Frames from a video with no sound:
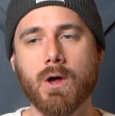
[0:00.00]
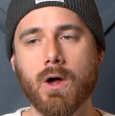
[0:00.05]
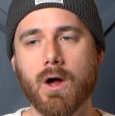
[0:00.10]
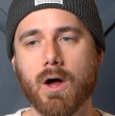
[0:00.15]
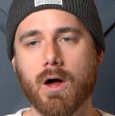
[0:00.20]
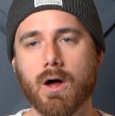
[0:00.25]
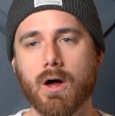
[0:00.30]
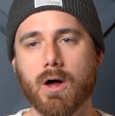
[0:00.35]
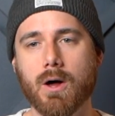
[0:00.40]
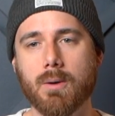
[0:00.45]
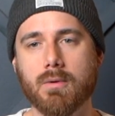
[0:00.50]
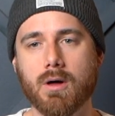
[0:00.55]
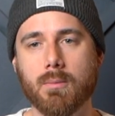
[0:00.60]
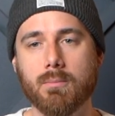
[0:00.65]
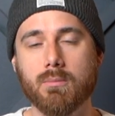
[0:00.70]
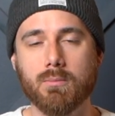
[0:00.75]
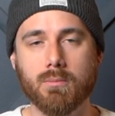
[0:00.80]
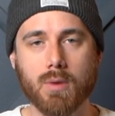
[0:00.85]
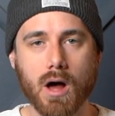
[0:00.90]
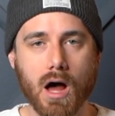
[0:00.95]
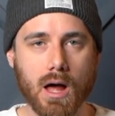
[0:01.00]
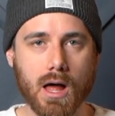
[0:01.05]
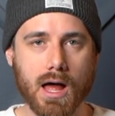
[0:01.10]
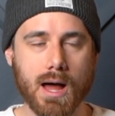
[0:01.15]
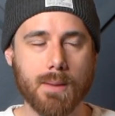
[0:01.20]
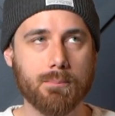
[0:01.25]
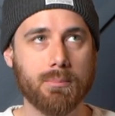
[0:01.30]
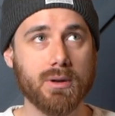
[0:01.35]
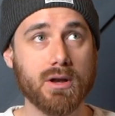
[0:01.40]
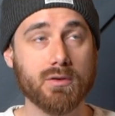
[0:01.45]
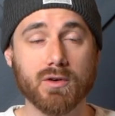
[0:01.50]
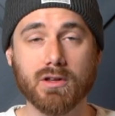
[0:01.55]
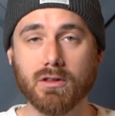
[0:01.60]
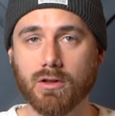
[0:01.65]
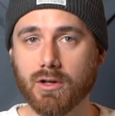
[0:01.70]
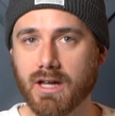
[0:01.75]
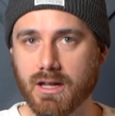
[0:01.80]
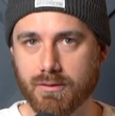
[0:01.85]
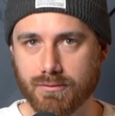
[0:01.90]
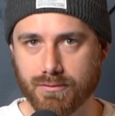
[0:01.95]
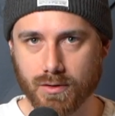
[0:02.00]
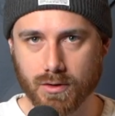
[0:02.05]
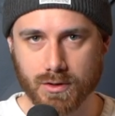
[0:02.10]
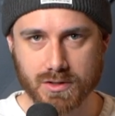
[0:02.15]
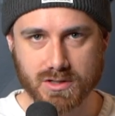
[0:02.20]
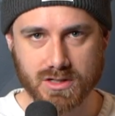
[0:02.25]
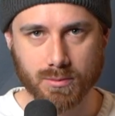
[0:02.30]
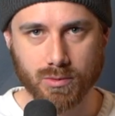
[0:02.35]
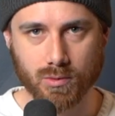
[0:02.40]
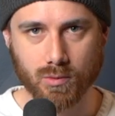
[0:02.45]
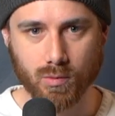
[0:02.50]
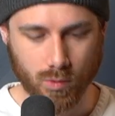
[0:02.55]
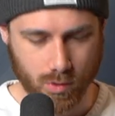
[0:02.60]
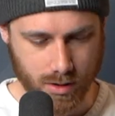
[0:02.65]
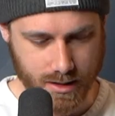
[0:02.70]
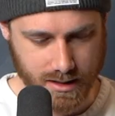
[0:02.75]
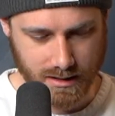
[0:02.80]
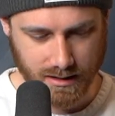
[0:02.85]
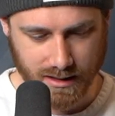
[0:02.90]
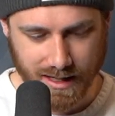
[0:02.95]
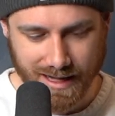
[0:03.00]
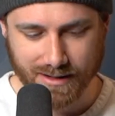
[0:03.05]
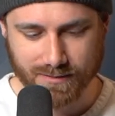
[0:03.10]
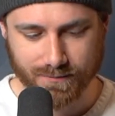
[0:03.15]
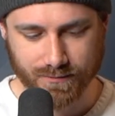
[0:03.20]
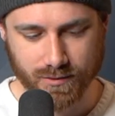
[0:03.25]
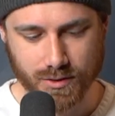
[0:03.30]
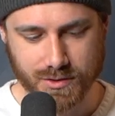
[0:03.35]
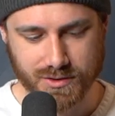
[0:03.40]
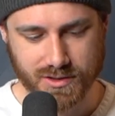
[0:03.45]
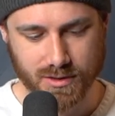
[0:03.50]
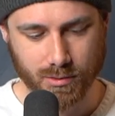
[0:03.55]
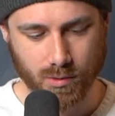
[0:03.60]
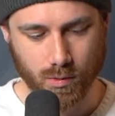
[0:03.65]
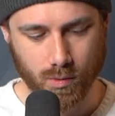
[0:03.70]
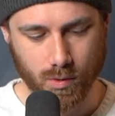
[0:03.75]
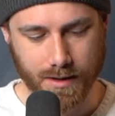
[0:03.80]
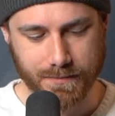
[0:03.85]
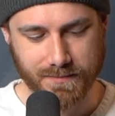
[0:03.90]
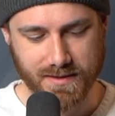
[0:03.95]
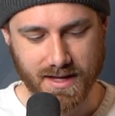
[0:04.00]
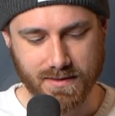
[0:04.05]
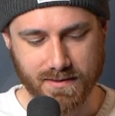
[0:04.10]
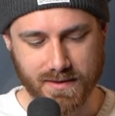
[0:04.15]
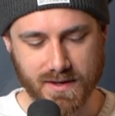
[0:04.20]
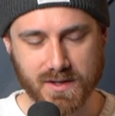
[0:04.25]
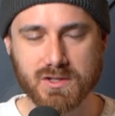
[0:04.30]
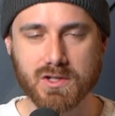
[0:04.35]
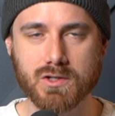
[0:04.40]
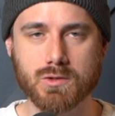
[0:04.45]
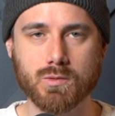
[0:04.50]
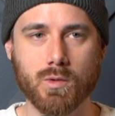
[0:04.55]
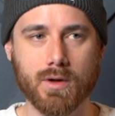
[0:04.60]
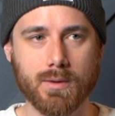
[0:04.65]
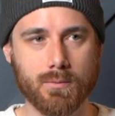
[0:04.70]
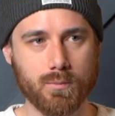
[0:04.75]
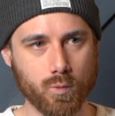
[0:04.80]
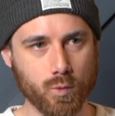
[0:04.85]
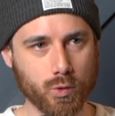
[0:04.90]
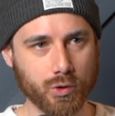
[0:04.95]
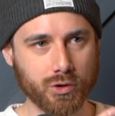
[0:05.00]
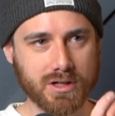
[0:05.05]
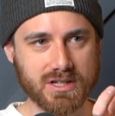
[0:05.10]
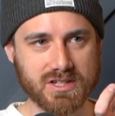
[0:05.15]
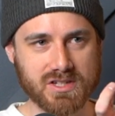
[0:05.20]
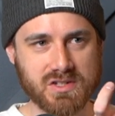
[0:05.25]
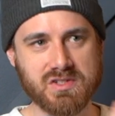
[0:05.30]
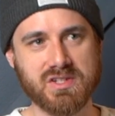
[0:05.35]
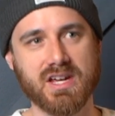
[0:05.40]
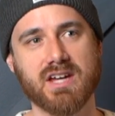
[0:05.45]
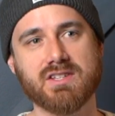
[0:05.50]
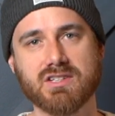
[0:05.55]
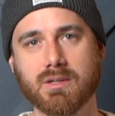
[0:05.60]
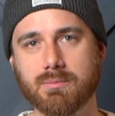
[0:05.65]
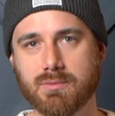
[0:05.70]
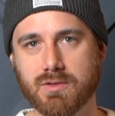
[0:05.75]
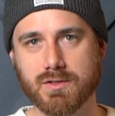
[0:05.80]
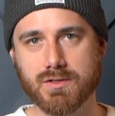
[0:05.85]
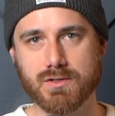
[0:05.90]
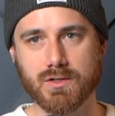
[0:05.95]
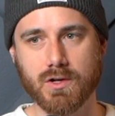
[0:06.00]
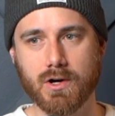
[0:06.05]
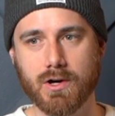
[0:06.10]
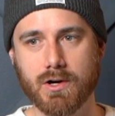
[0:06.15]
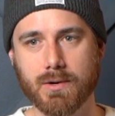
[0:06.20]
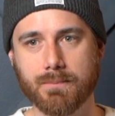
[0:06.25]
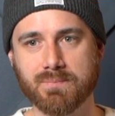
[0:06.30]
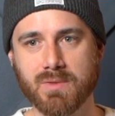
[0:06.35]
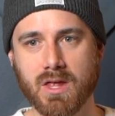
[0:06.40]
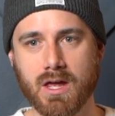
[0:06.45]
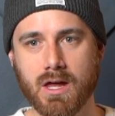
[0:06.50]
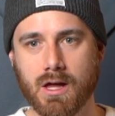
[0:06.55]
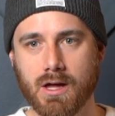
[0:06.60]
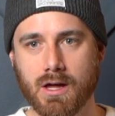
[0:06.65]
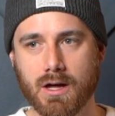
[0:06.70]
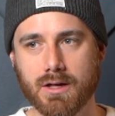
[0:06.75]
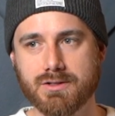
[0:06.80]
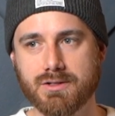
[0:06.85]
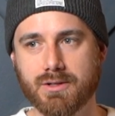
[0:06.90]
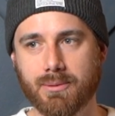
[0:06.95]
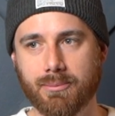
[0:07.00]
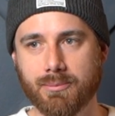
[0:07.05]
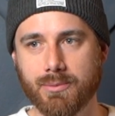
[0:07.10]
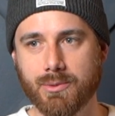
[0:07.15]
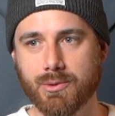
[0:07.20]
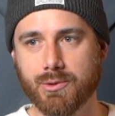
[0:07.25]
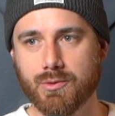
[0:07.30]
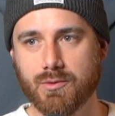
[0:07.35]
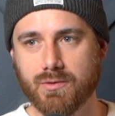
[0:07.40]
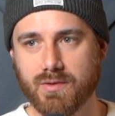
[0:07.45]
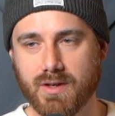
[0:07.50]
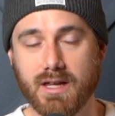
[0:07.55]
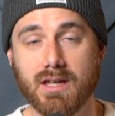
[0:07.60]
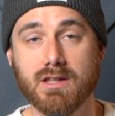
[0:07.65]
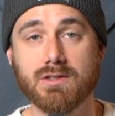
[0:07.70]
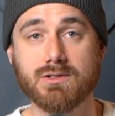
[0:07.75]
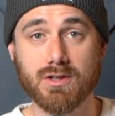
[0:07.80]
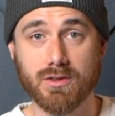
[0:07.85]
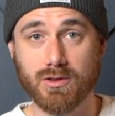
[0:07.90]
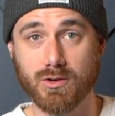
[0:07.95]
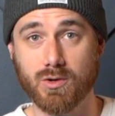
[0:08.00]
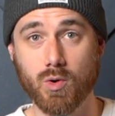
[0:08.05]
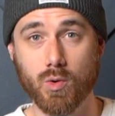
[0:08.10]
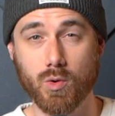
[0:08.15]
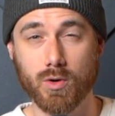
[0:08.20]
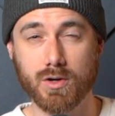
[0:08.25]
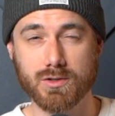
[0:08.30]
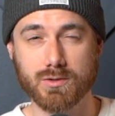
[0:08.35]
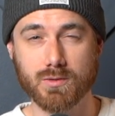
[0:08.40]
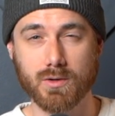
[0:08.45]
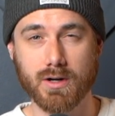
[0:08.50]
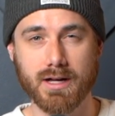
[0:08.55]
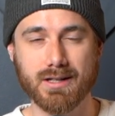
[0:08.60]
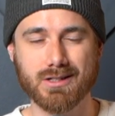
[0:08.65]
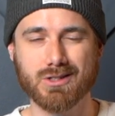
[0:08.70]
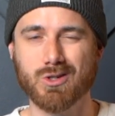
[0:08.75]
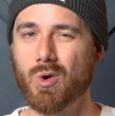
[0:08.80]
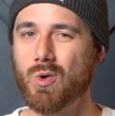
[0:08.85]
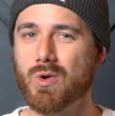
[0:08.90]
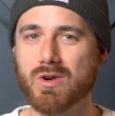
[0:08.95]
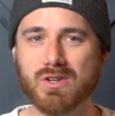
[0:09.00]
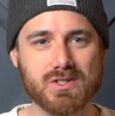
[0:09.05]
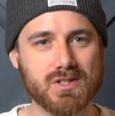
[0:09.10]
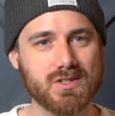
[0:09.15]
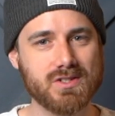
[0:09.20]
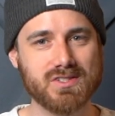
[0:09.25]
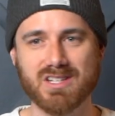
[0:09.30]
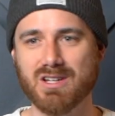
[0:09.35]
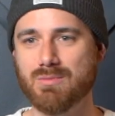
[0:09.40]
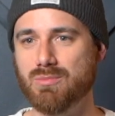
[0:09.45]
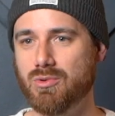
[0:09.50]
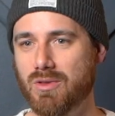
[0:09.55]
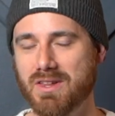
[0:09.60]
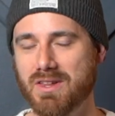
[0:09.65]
but if we look at verse number 1, I like verse number 1. And this is what really sets up the song to move into the chorus, right? Chorus is simple.